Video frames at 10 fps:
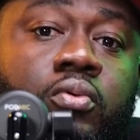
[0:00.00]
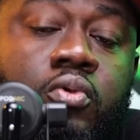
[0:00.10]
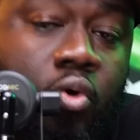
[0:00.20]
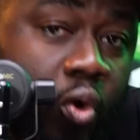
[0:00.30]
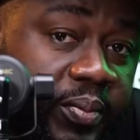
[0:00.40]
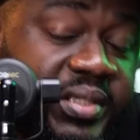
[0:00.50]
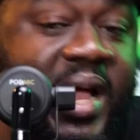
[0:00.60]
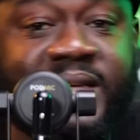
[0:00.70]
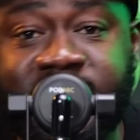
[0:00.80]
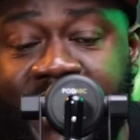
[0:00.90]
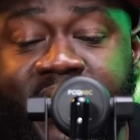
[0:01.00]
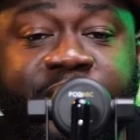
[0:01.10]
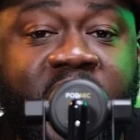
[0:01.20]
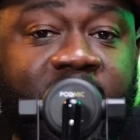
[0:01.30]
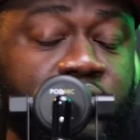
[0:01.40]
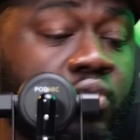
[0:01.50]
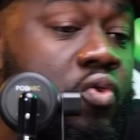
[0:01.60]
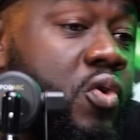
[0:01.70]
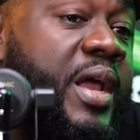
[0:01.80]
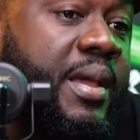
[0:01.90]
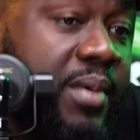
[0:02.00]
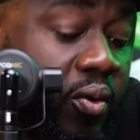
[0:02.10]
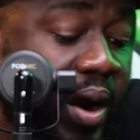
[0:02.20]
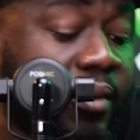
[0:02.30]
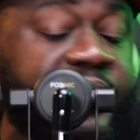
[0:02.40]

No kubisa and san ebia so ene me kwa